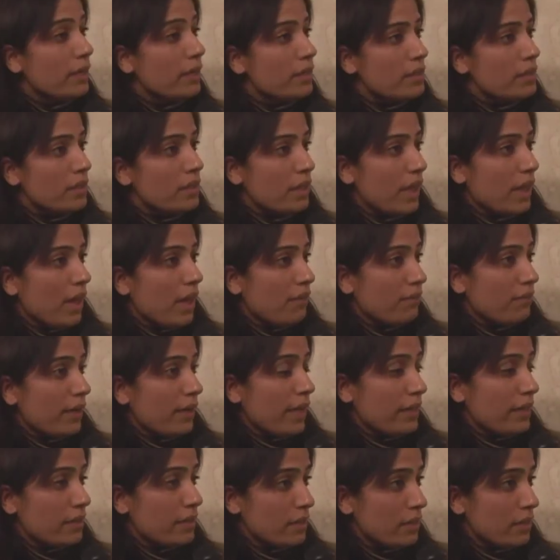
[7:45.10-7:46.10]
easily have
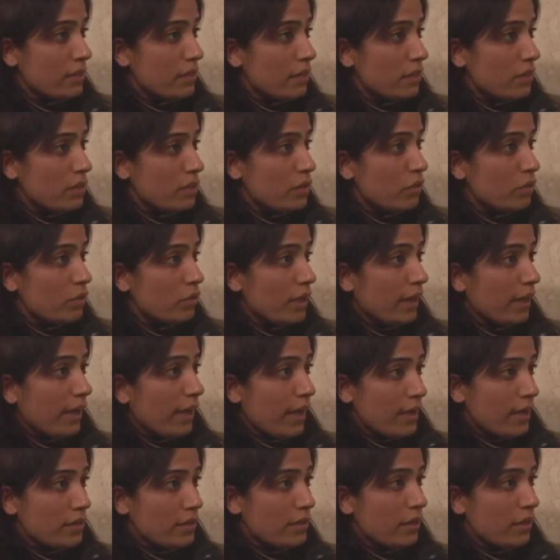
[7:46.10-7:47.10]
access to the
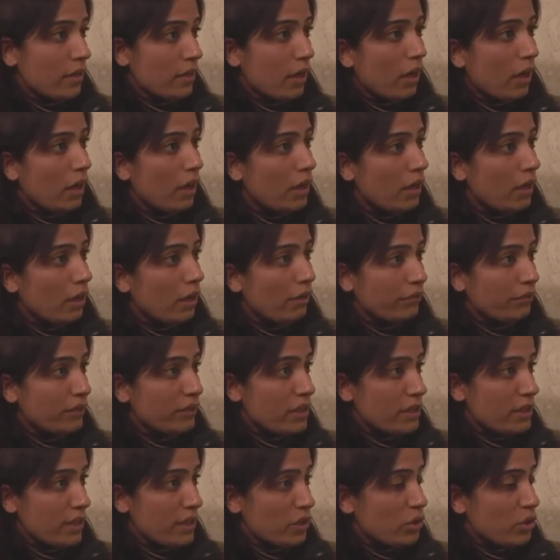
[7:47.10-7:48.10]
gas and oil of
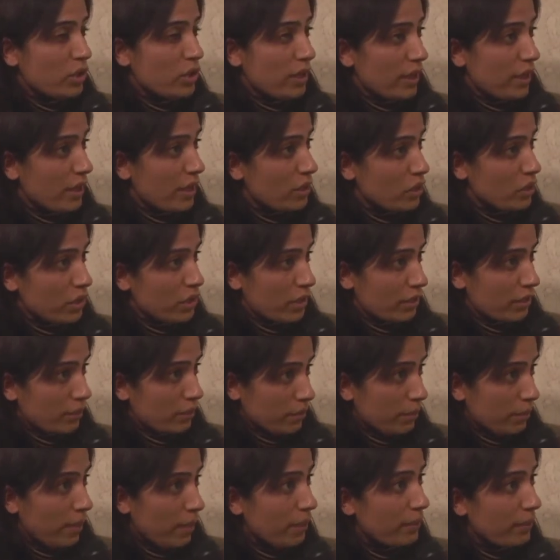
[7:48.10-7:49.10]
the Central Asian
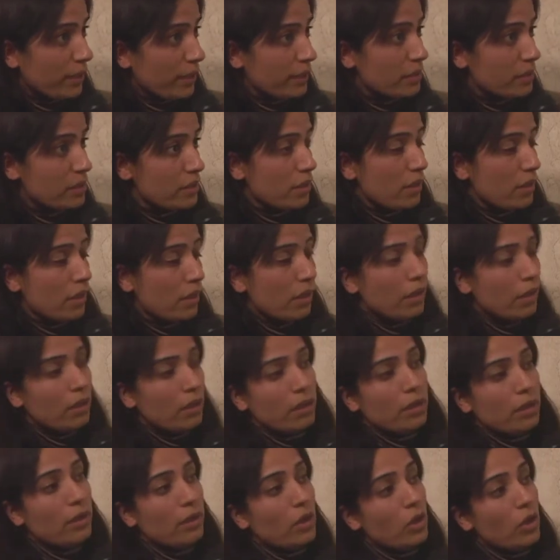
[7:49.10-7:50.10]
republics.
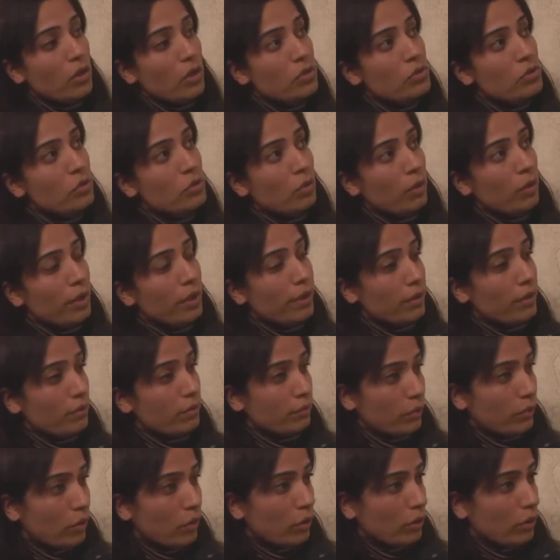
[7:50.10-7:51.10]
And also in the
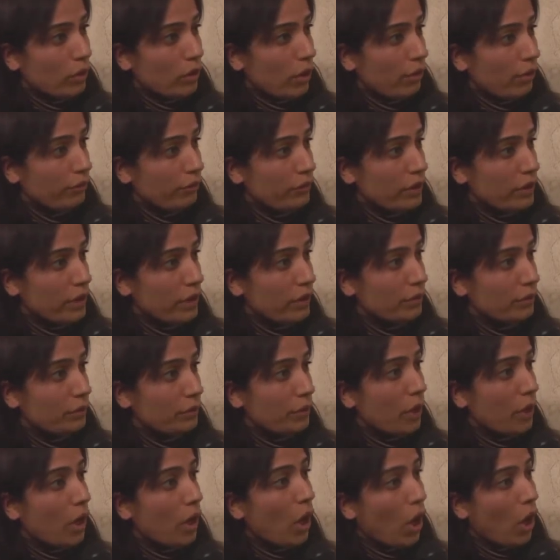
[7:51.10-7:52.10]
world,
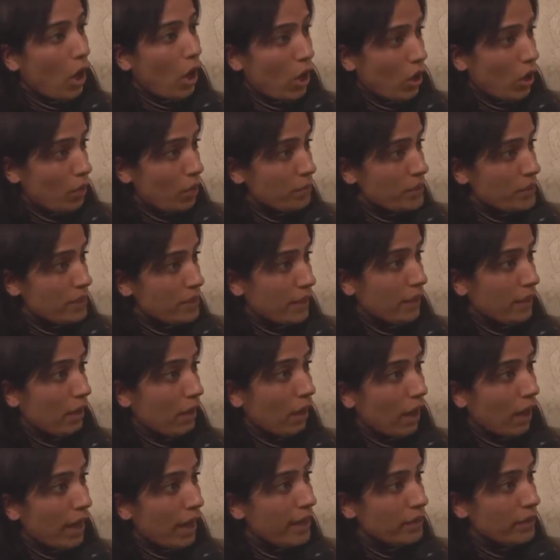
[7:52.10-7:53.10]
after arms and
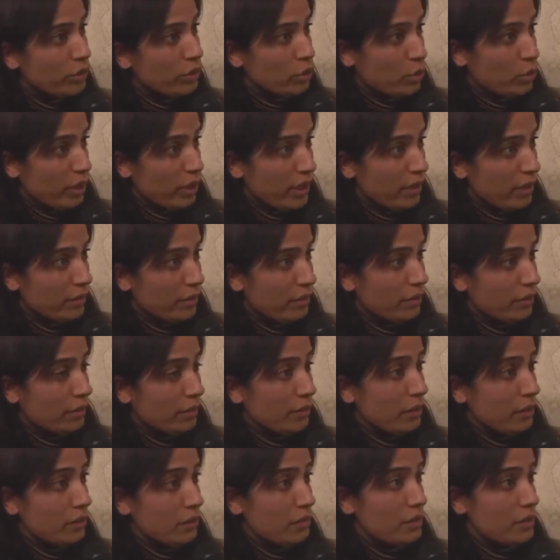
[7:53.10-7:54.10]
oil trade,
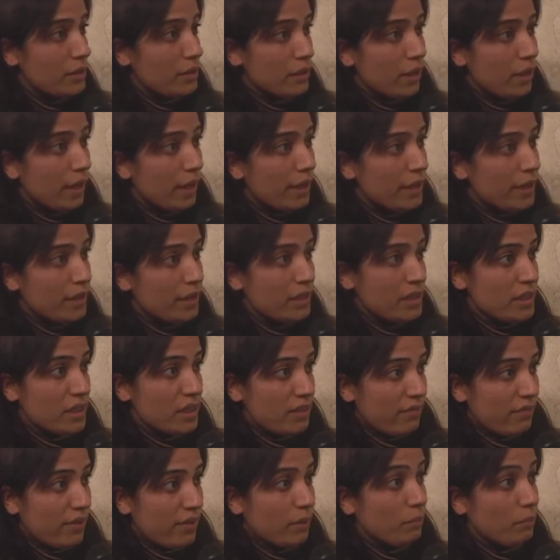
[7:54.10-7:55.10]
CIA
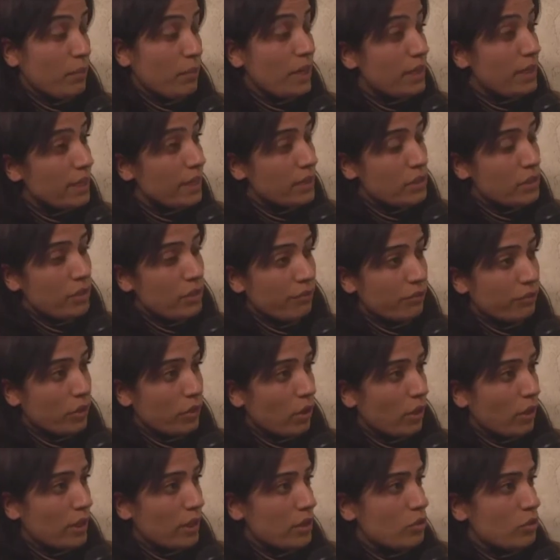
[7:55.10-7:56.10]
receiving millions of
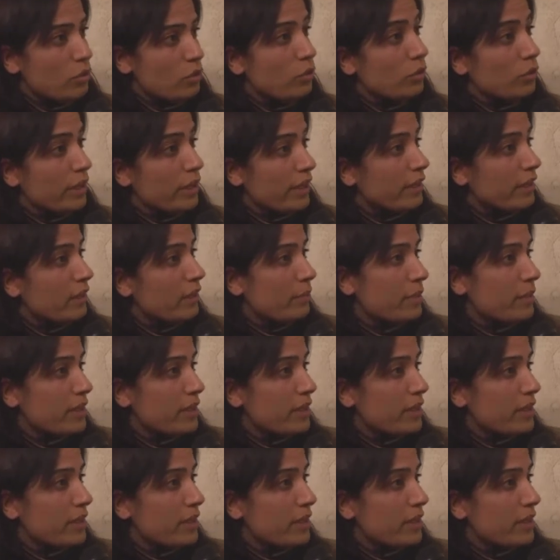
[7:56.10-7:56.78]
dollars through dirty